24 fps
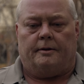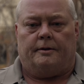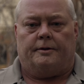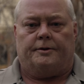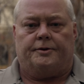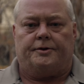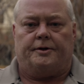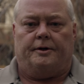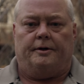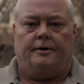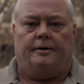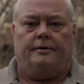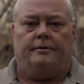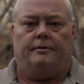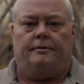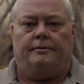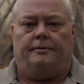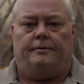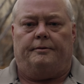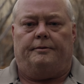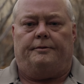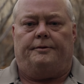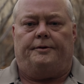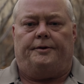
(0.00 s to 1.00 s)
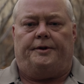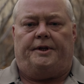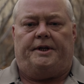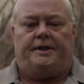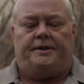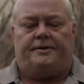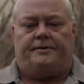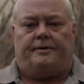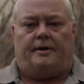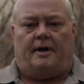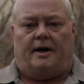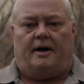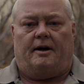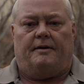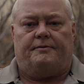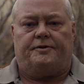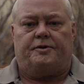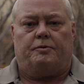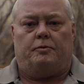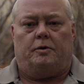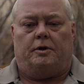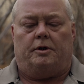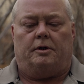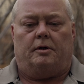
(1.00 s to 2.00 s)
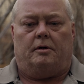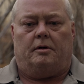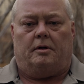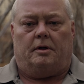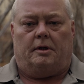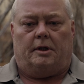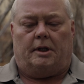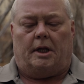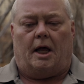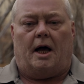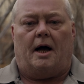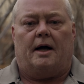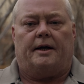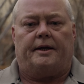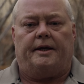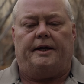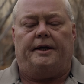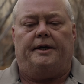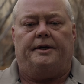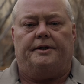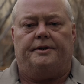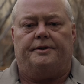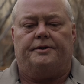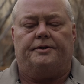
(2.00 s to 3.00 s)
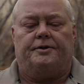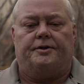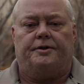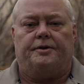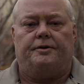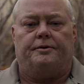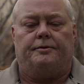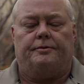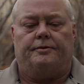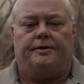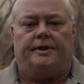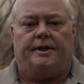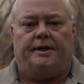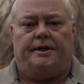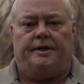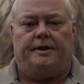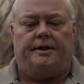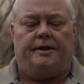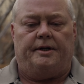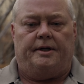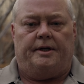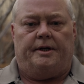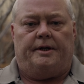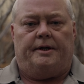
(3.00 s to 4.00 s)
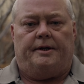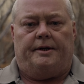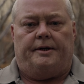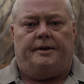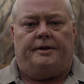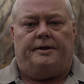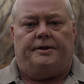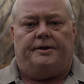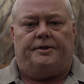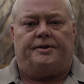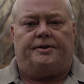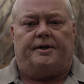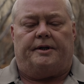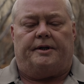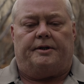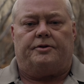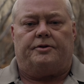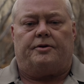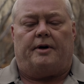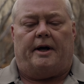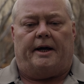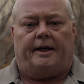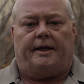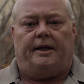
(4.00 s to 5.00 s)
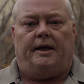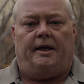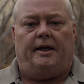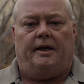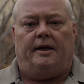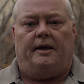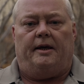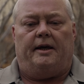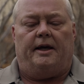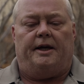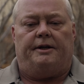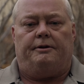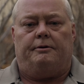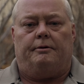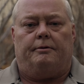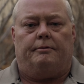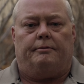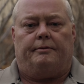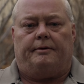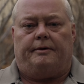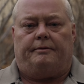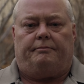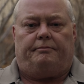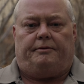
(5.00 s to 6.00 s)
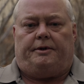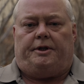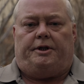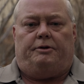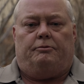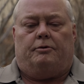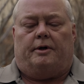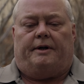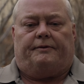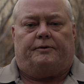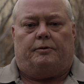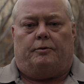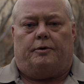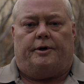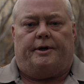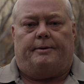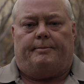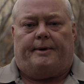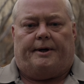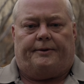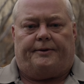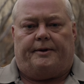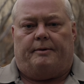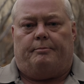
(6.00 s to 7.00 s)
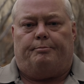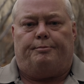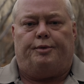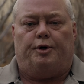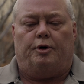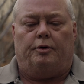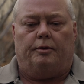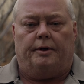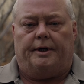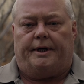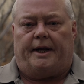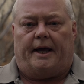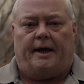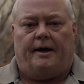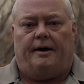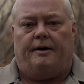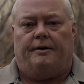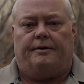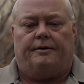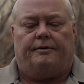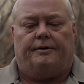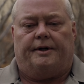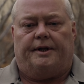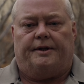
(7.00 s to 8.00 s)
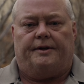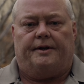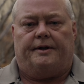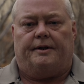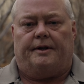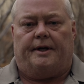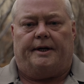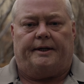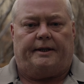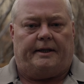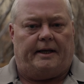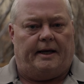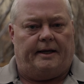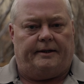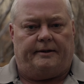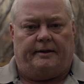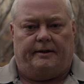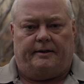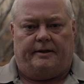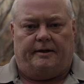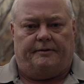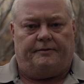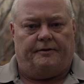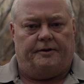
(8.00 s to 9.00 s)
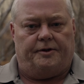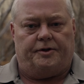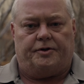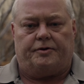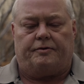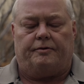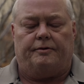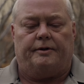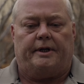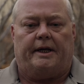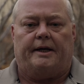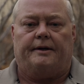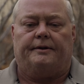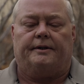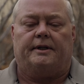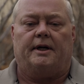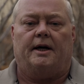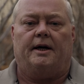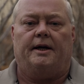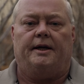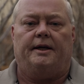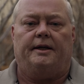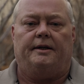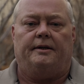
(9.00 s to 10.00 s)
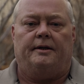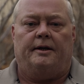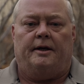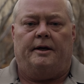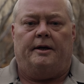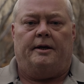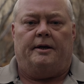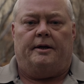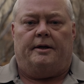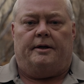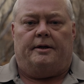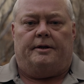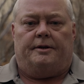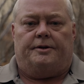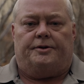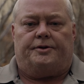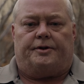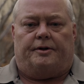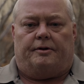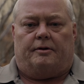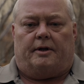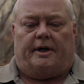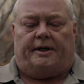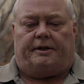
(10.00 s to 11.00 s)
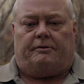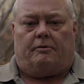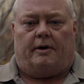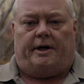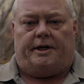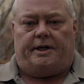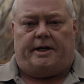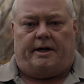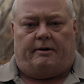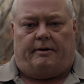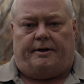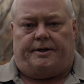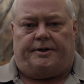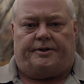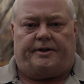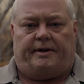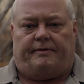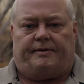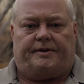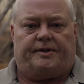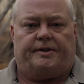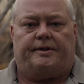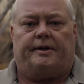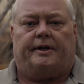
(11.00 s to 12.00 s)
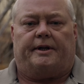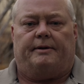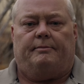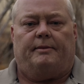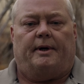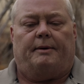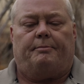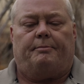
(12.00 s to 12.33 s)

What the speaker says: So these lavs will lock into the Sync Track E, and you won't have to worry about them pulling out or anything like that. They definitely screw down tight. So like right now, I just have it stuck in my